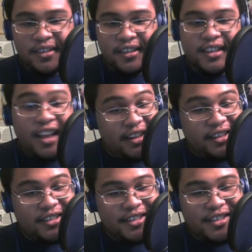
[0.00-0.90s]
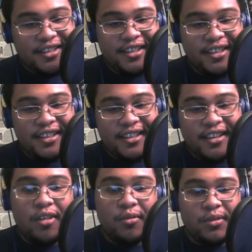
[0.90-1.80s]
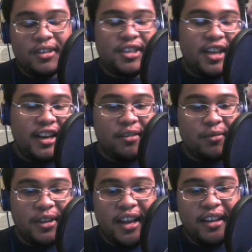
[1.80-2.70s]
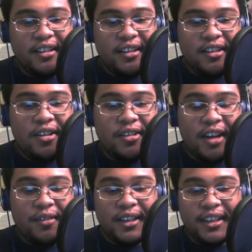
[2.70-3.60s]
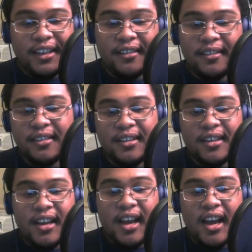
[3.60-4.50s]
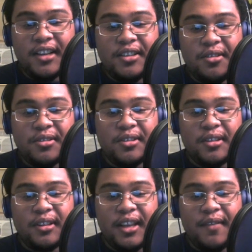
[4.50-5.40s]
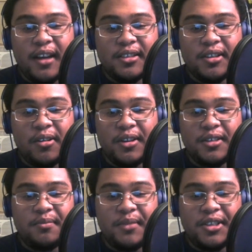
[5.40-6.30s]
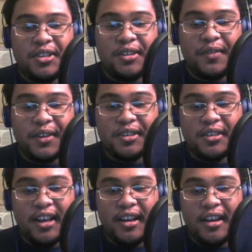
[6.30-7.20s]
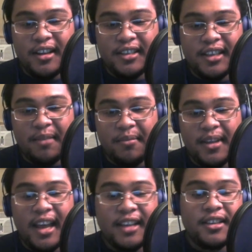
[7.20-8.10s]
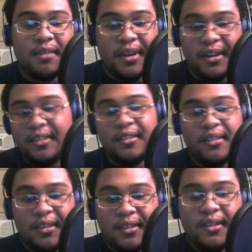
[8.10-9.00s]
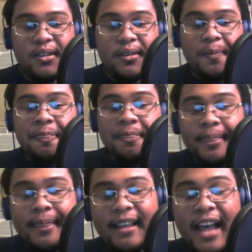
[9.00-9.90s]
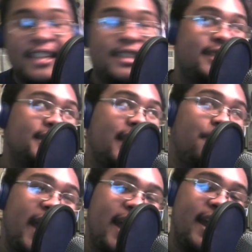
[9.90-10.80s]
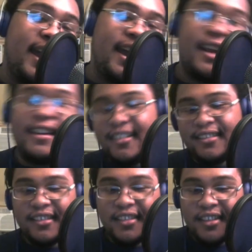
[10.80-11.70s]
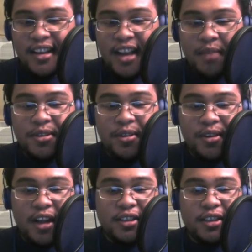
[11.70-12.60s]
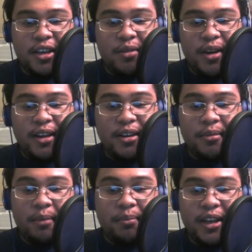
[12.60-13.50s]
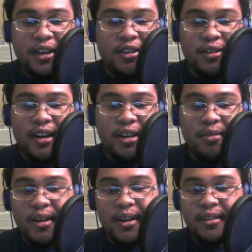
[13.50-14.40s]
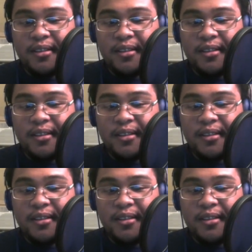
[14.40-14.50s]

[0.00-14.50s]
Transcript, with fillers: Thanks. Oh, shit, I didn't read that. No, not really. I choose to leave out Sayori's mischievous escapade. Escapade. I'm sure Natsuki will end up complaining to her anyway.